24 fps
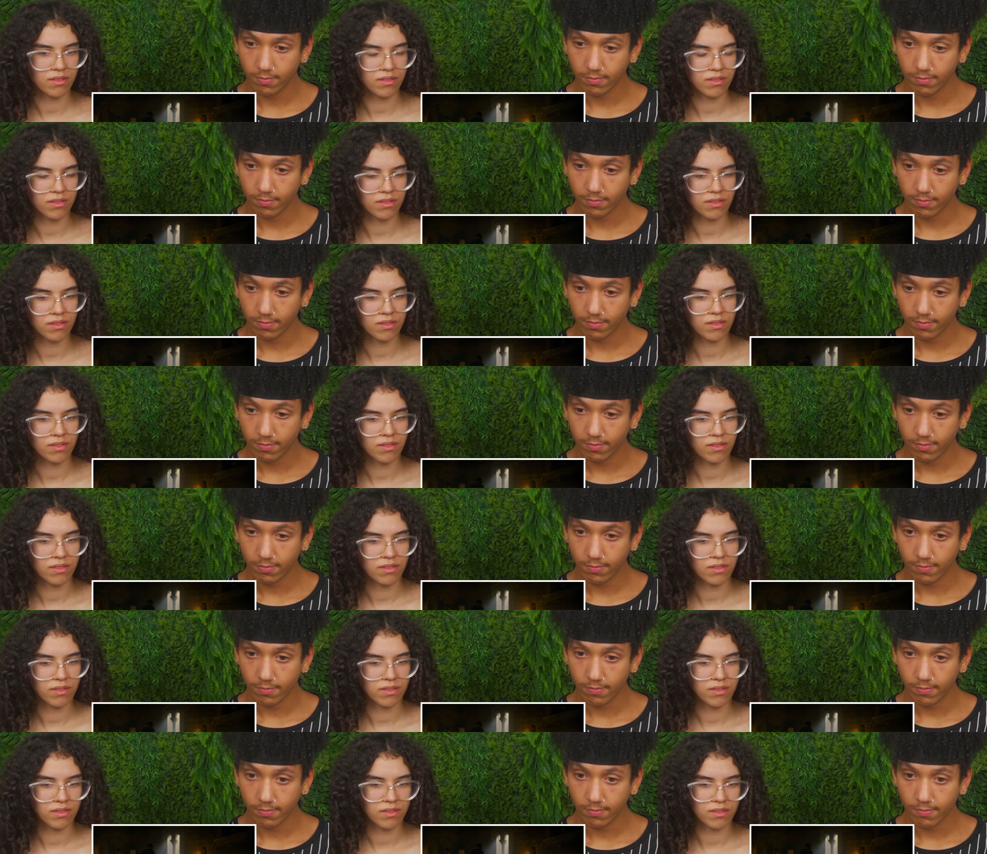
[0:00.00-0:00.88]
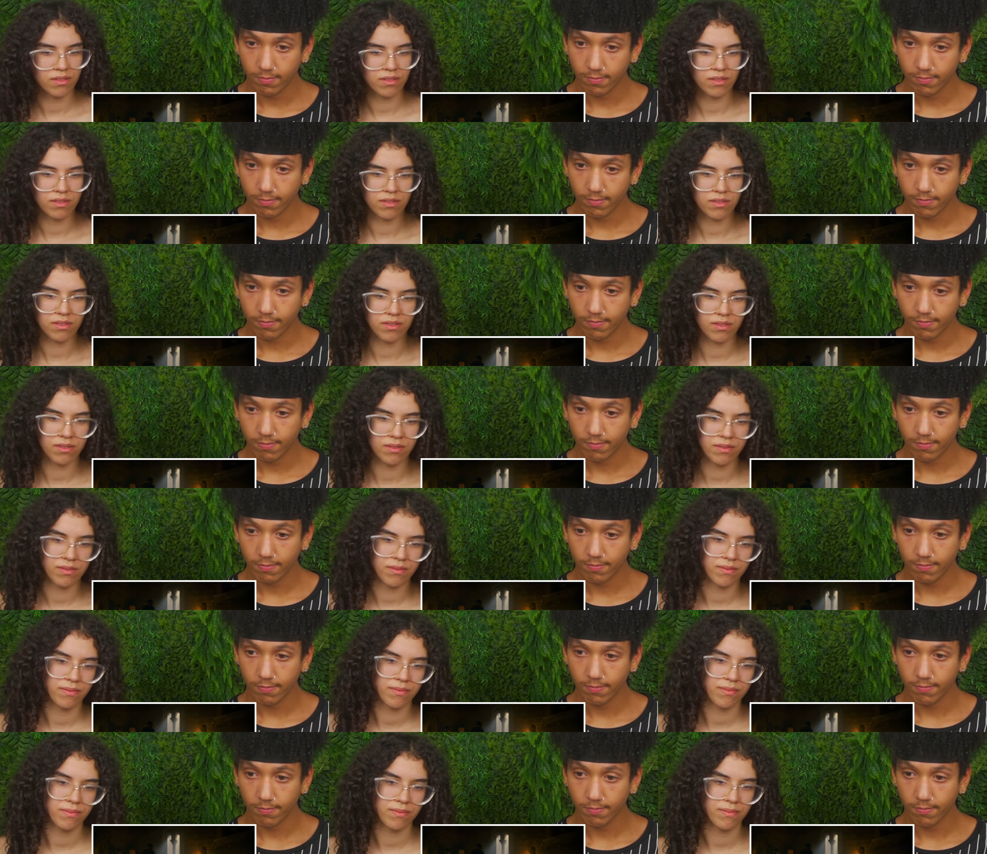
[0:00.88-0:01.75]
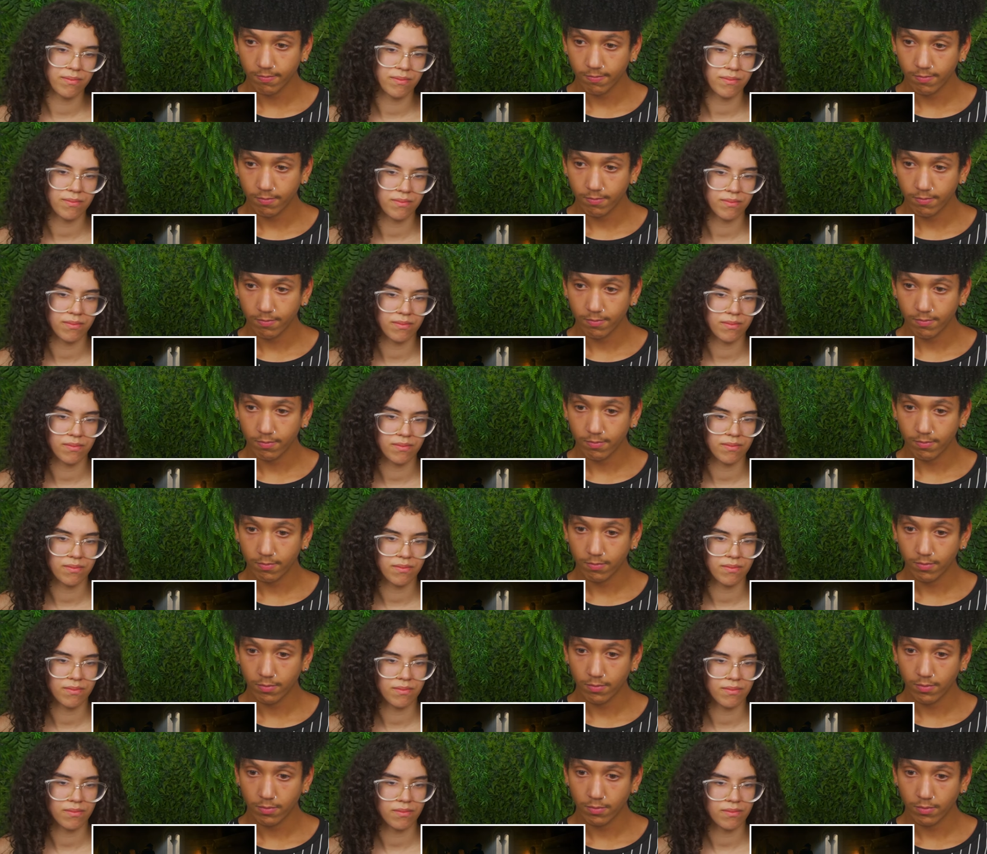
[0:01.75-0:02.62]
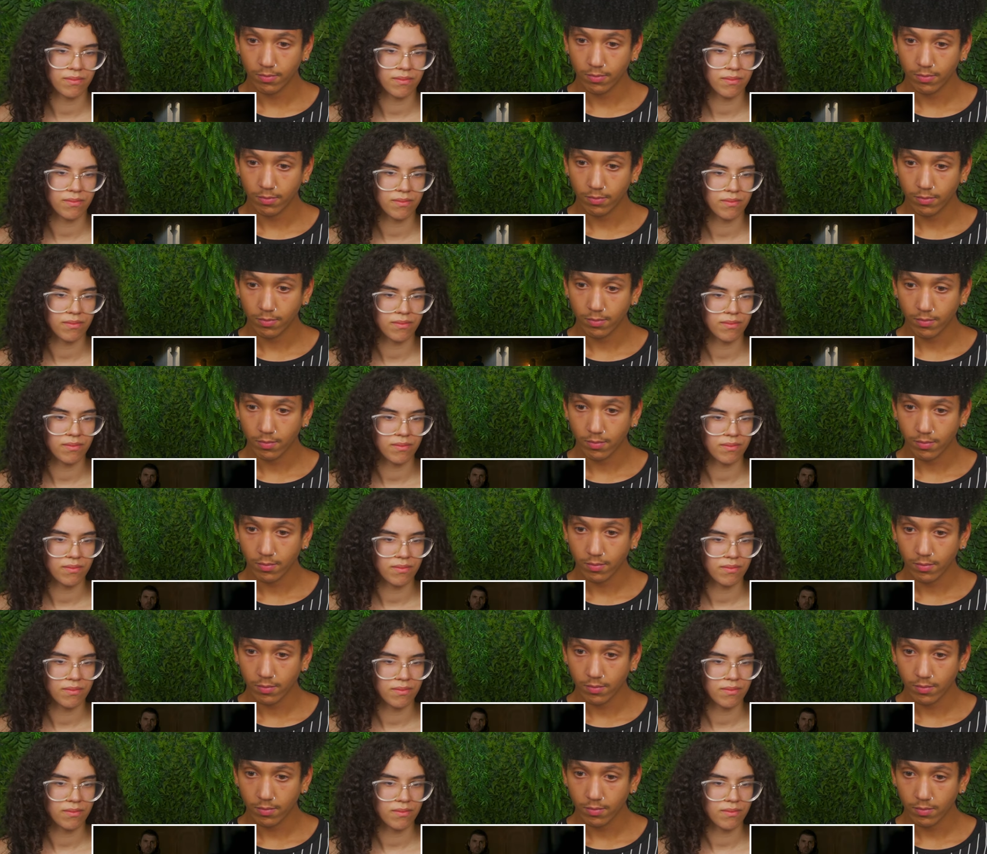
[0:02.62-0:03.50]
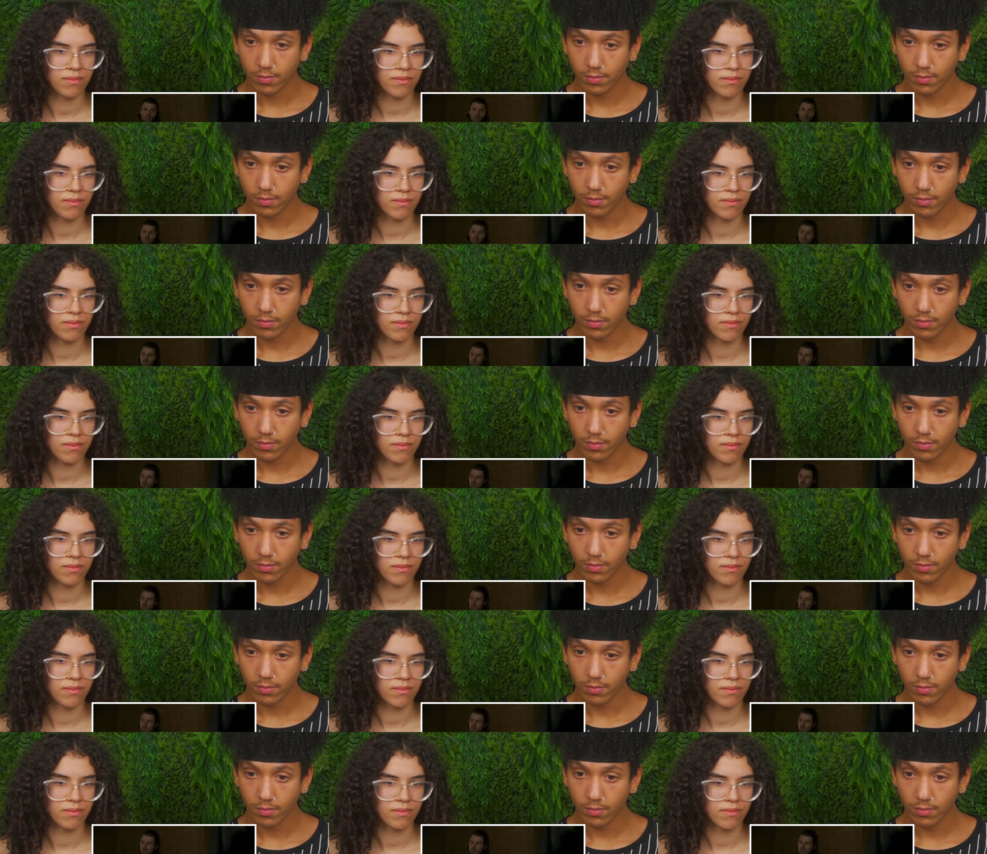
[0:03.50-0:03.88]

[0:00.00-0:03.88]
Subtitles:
(no one is talking)